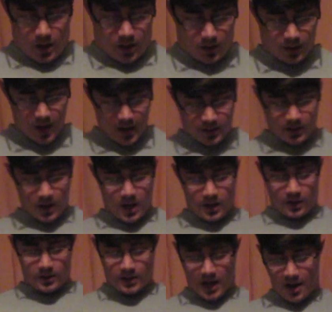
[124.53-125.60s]
The next
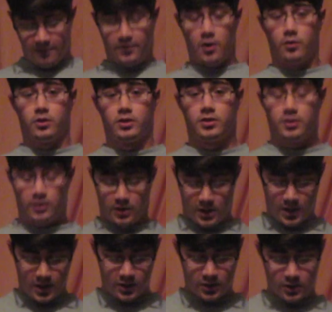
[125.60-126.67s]
thing is eye focus,
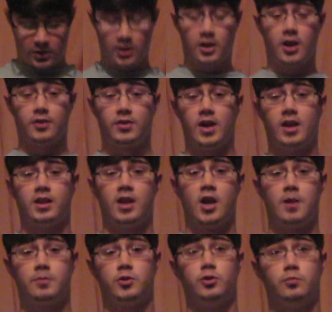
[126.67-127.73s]
and it's just another thing that
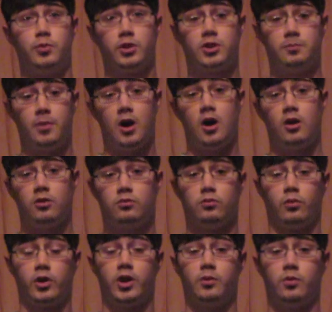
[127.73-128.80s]
helps you put the ball
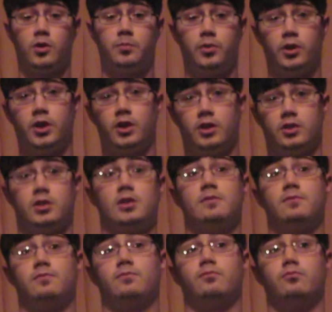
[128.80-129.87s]
where you want to put it, because if
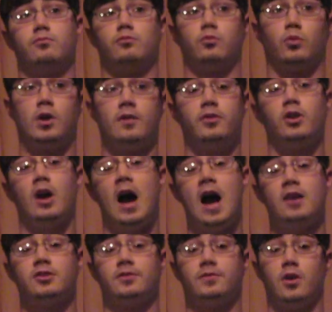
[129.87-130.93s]
wherever your
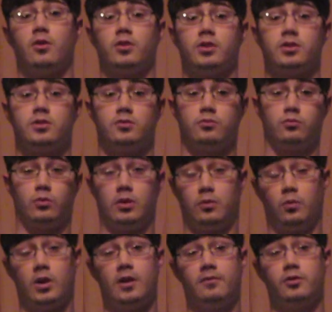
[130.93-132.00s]
eyes are focused,
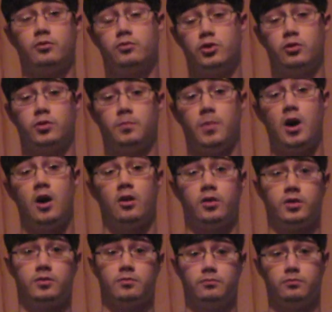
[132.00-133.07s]
wherever you shoot the ball,
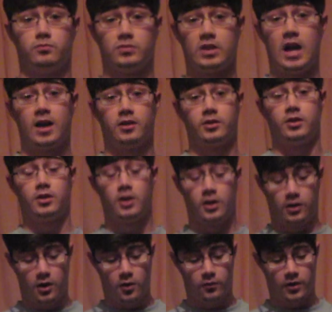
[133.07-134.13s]
it's likely going
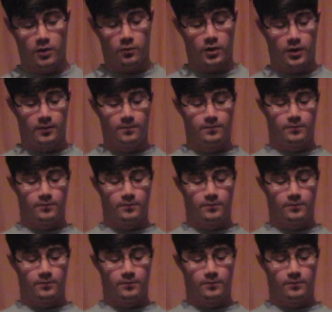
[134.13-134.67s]
to go that way.